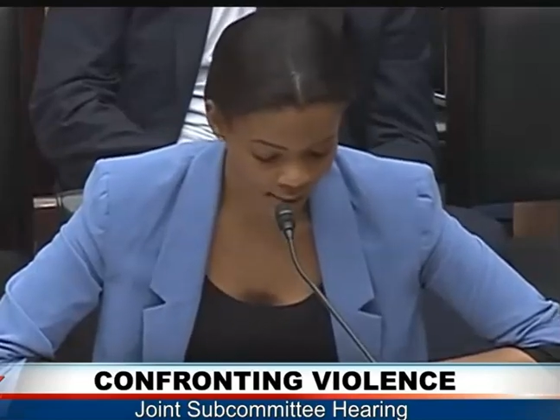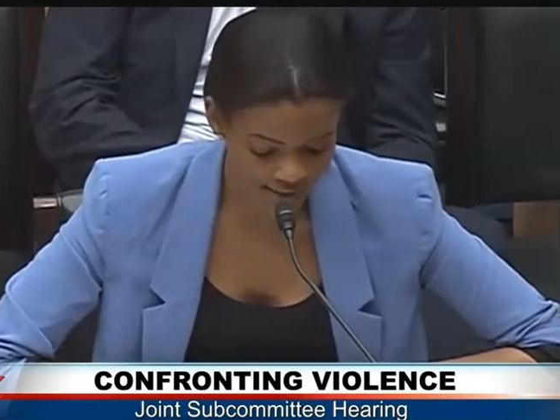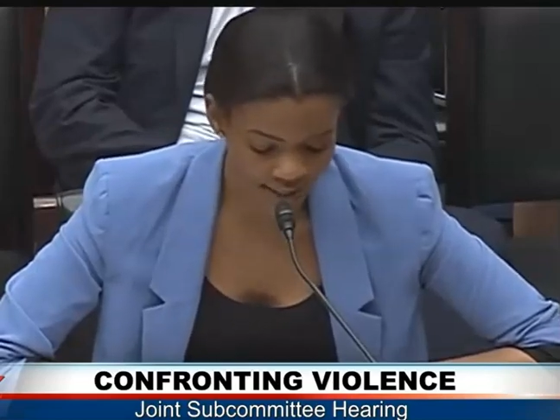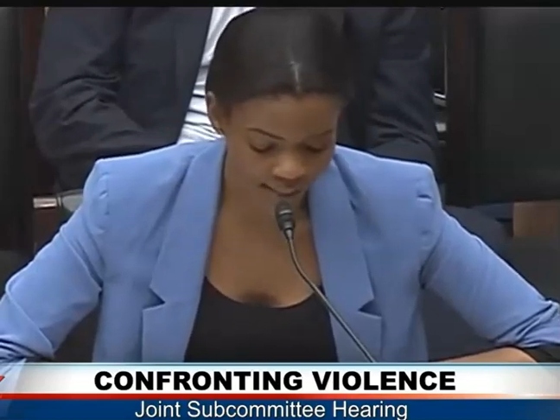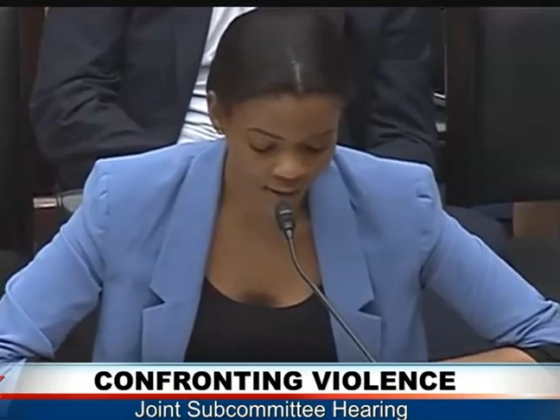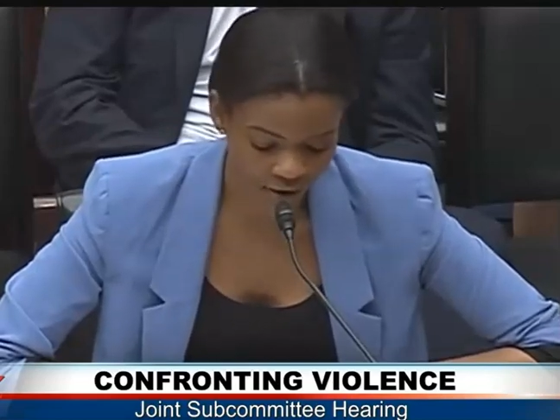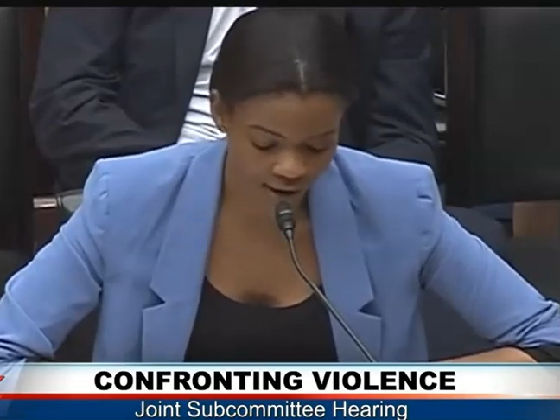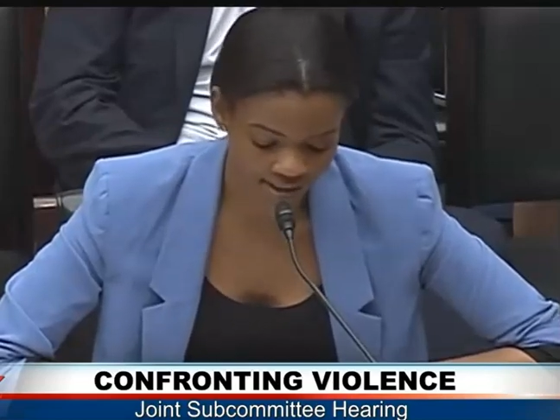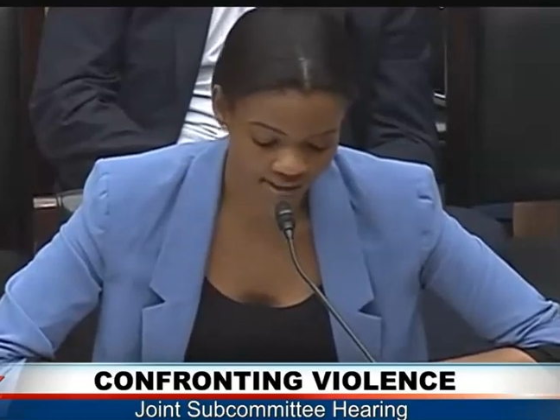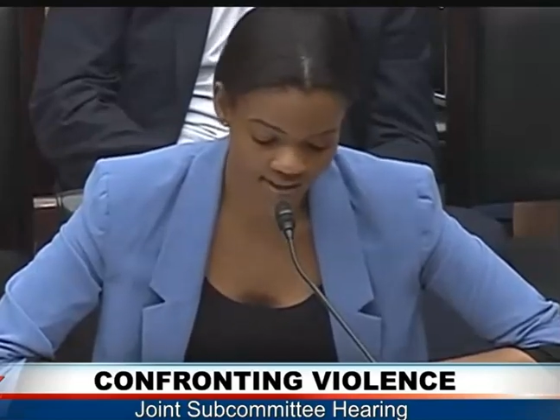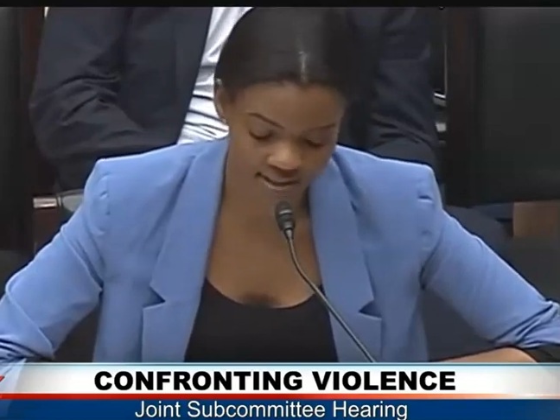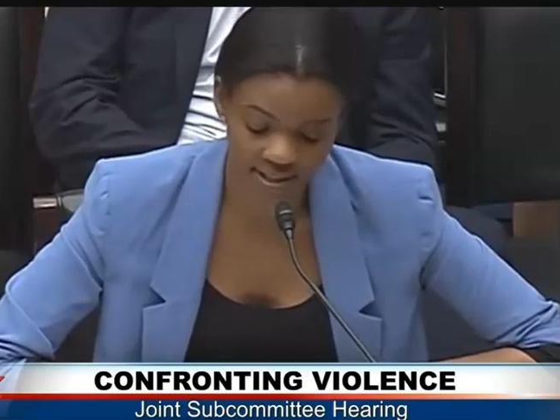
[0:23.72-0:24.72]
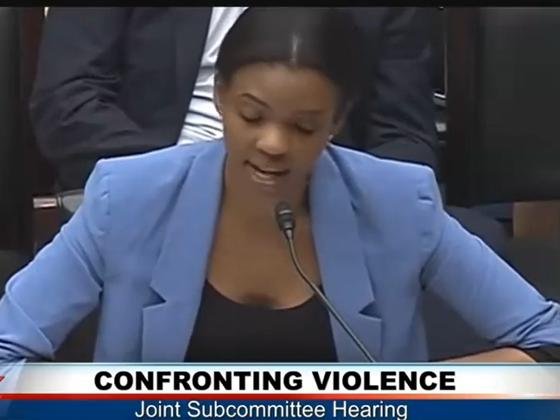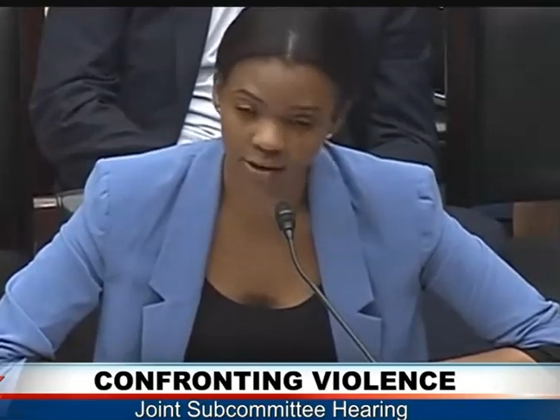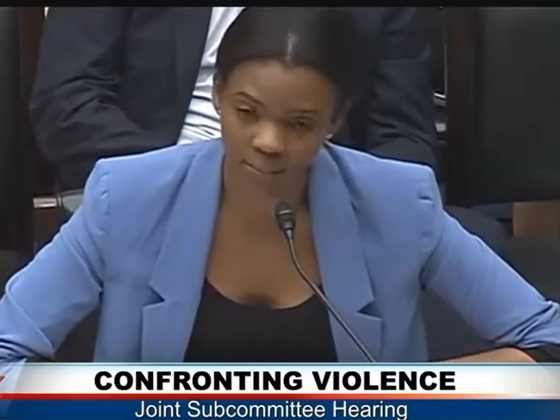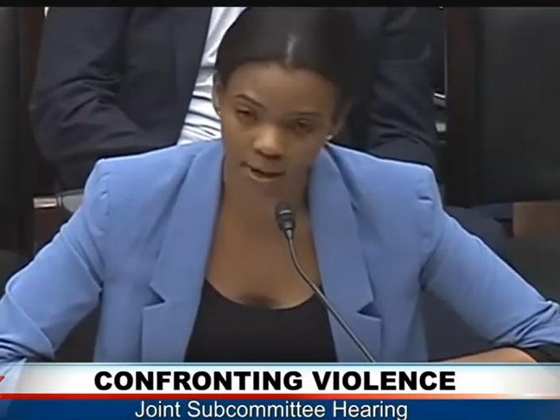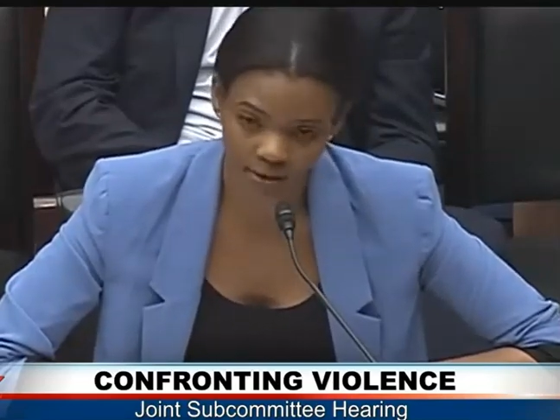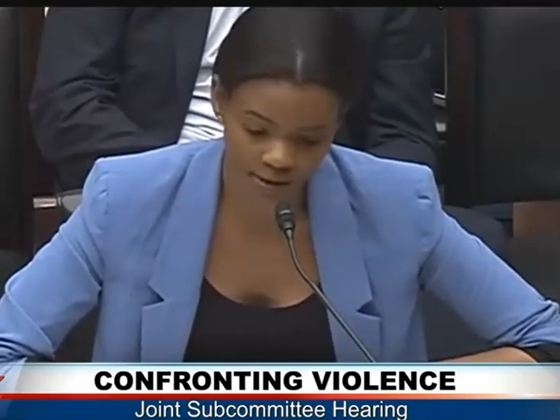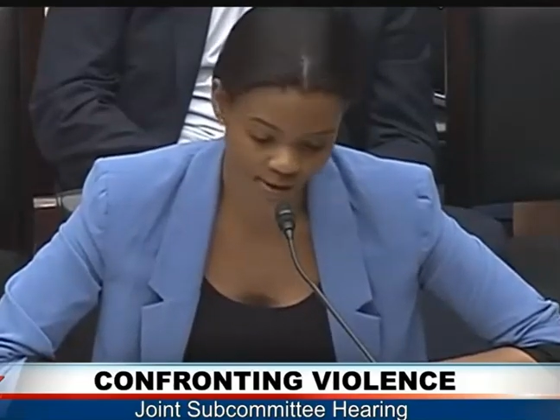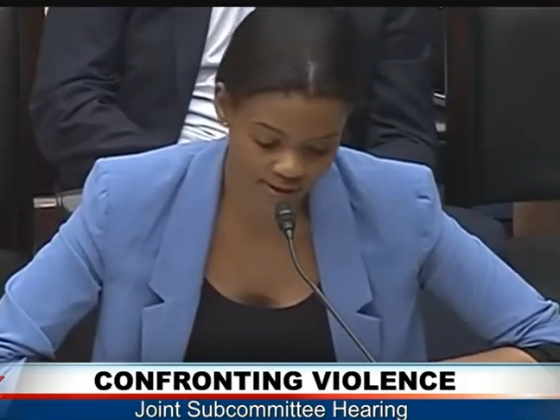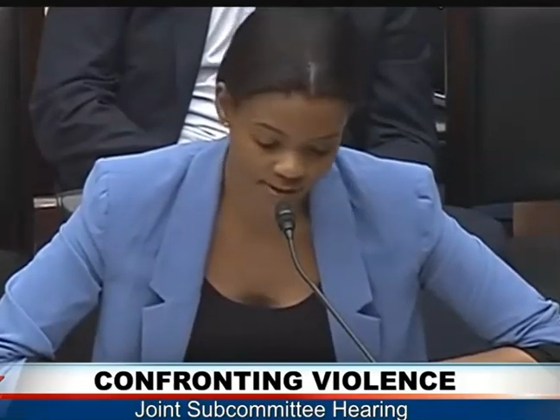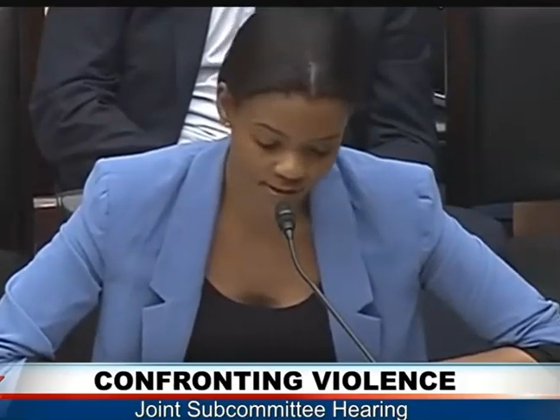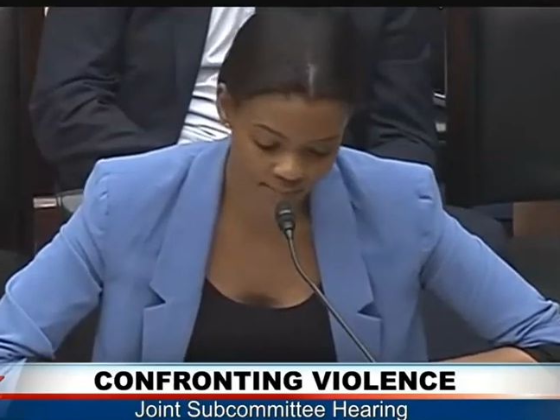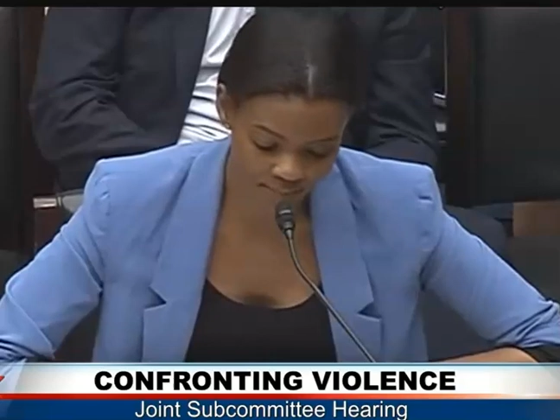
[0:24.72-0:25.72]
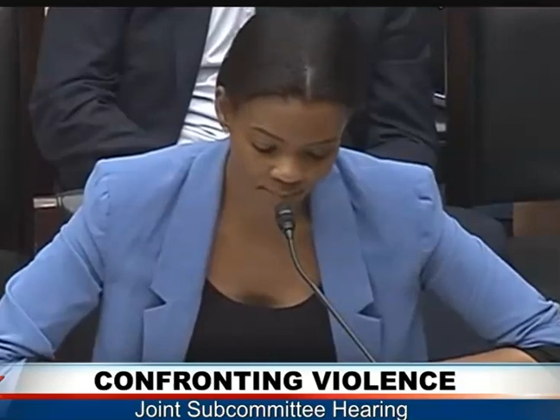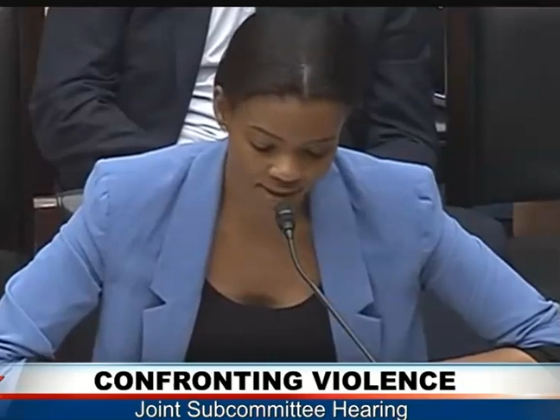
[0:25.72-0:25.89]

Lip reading: by Democrats to scare Americans